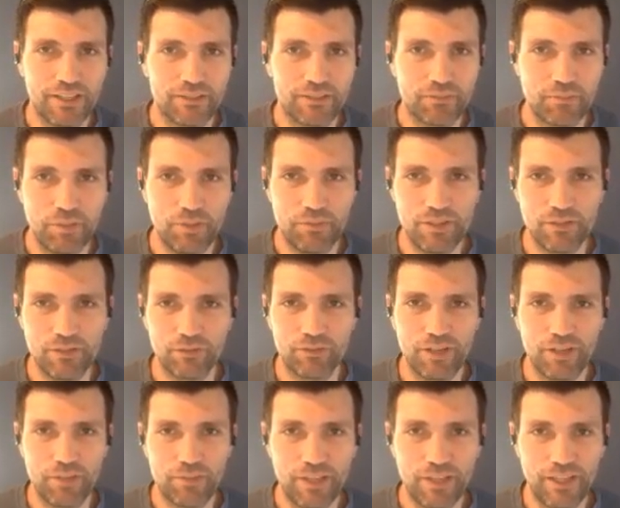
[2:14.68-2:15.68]
maybe you don't
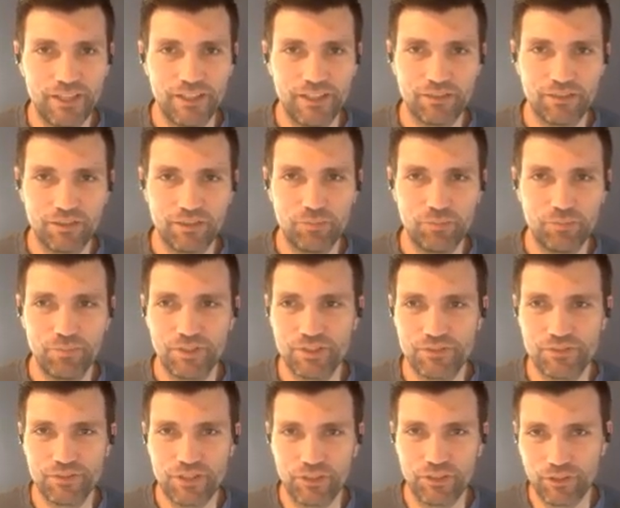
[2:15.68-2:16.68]
grab candy, little bits
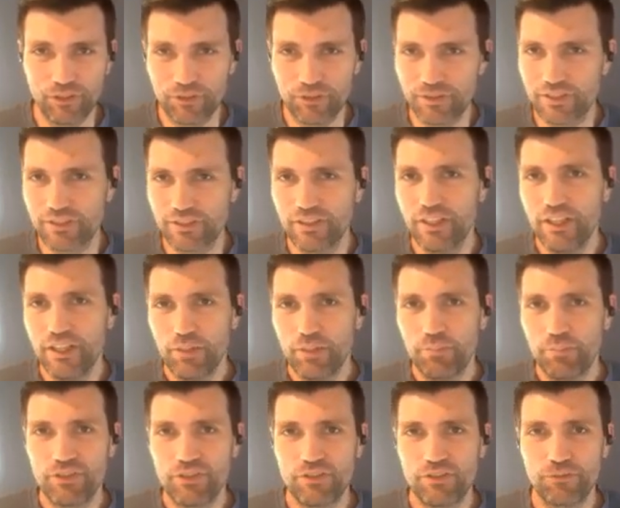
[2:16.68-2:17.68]
of cereal. It's
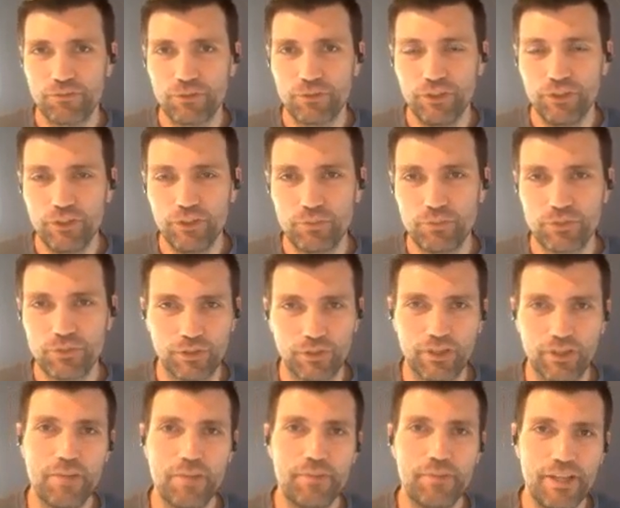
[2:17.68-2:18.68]
pieces of Fruit Loops
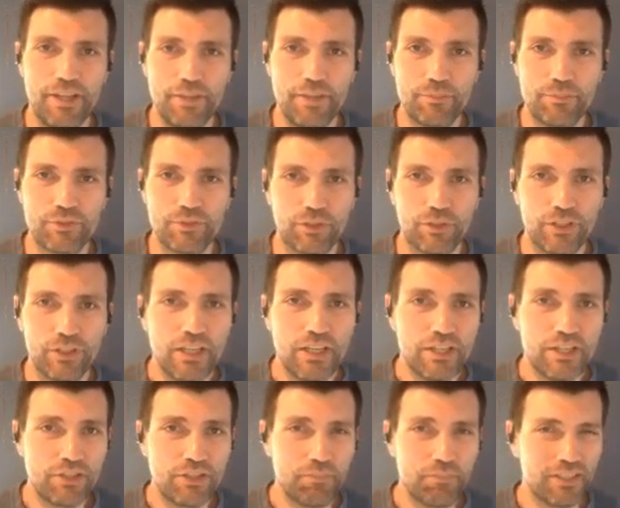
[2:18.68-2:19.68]
or M&Ms or
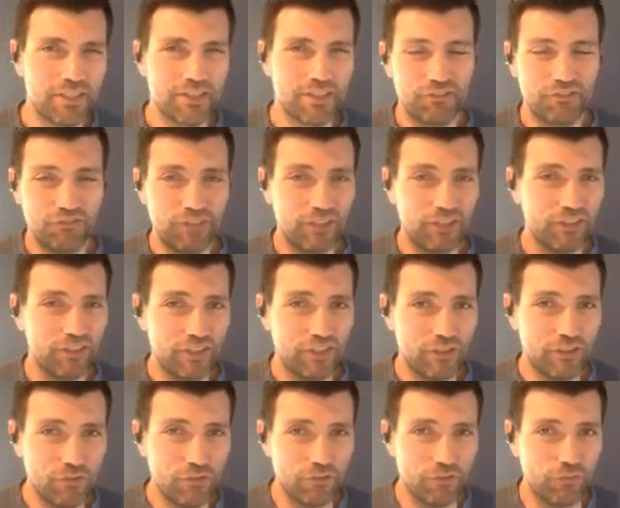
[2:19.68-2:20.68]
something that's fairly
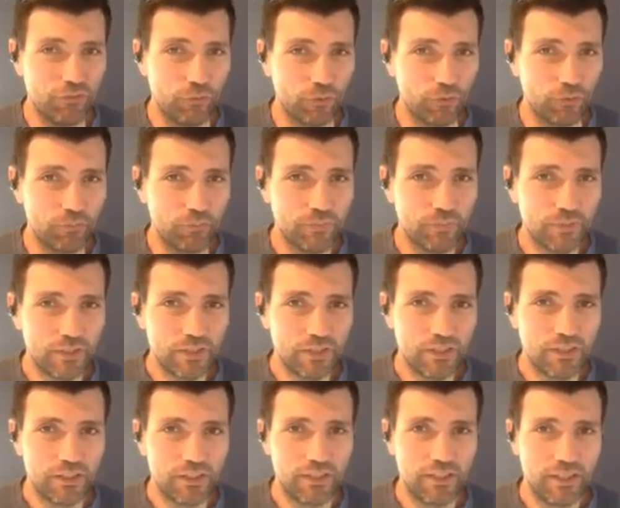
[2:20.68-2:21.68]
uniform.
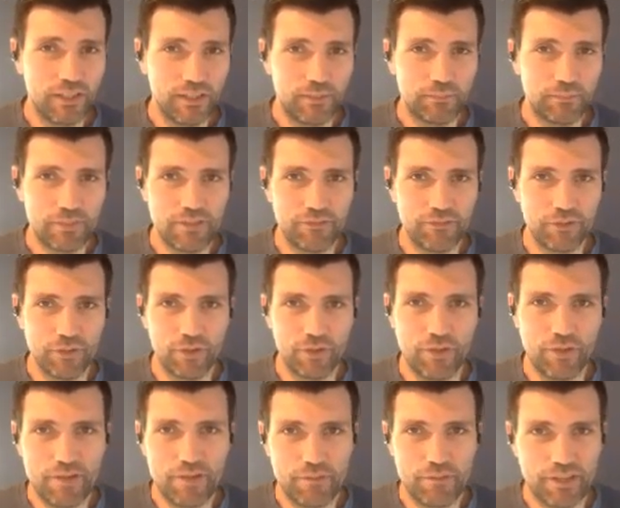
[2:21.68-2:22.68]
Even though
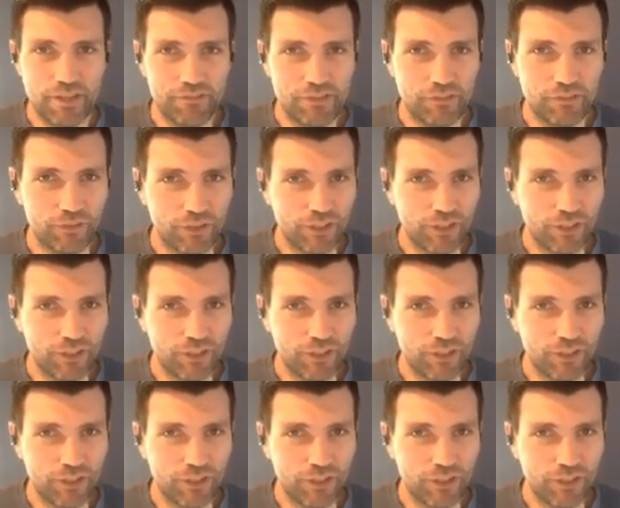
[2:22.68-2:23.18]
M&Ms have different